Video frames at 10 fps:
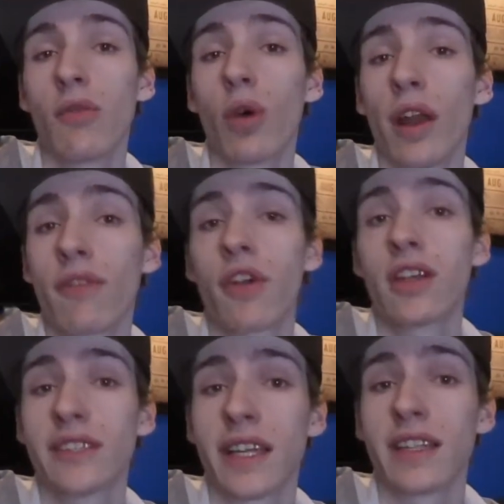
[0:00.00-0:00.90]
what I've
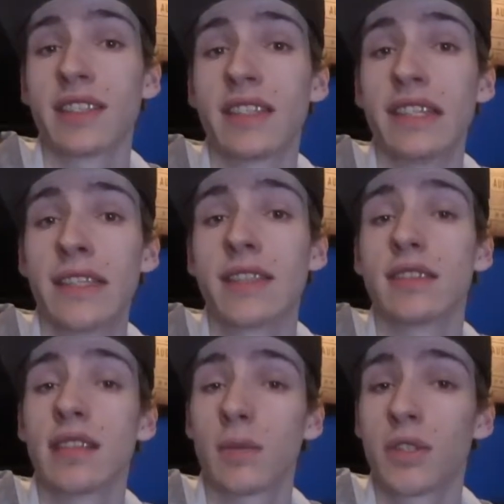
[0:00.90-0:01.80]
heard is that it's a
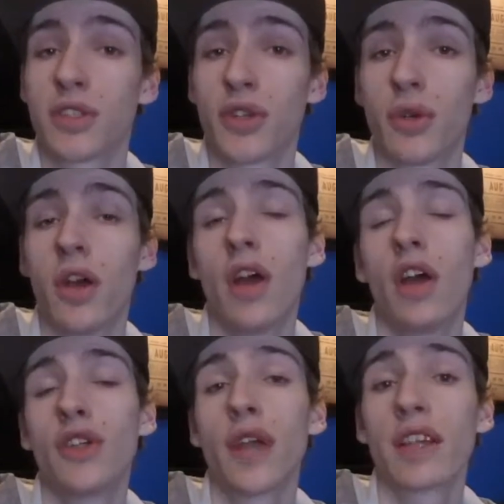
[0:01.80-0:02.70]
decent substitute.
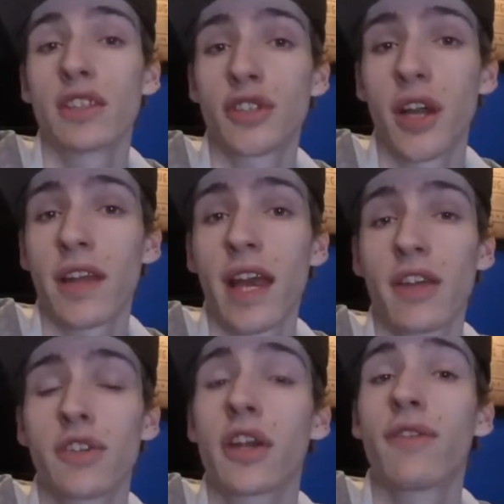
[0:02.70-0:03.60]
You guys can try that.
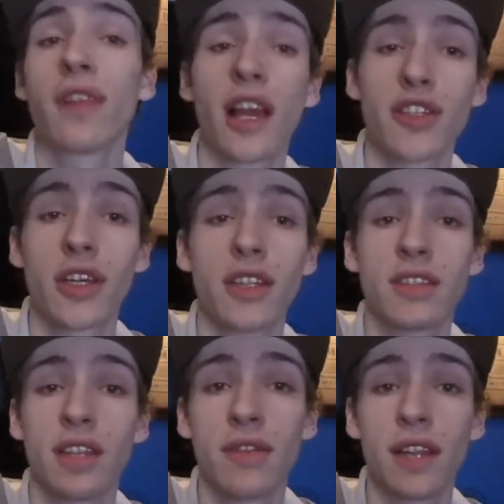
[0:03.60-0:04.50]
You can try flashlight,
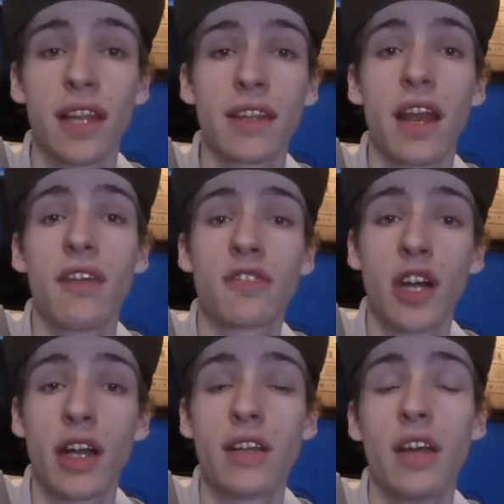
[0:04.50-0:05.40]
stuff like that I've
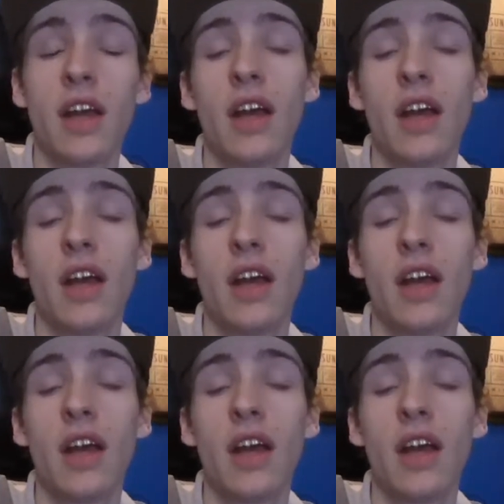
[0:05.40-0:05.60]
tried.